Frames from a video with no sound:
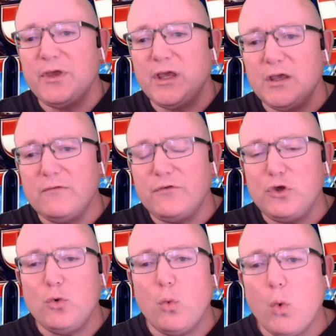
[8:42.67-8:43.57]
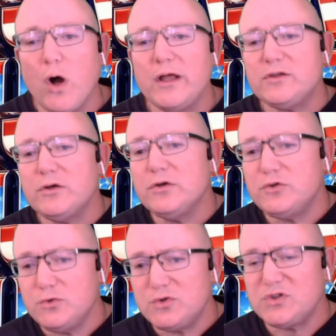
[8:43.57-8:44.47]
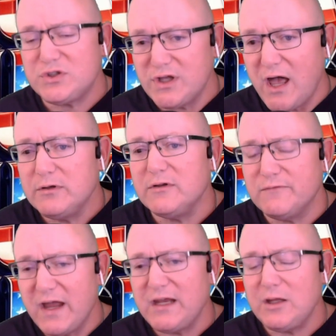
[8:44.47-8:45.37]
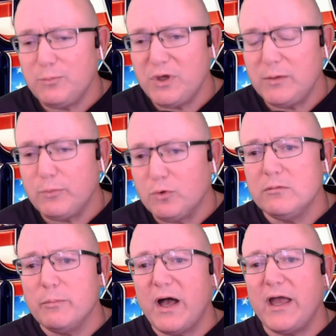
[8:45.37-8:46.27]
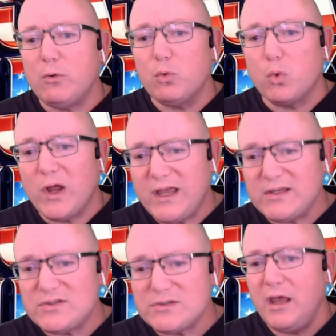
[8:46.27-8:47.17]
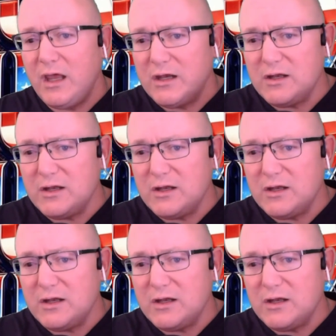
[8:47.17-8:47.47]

if you want to stop dividing people by race and,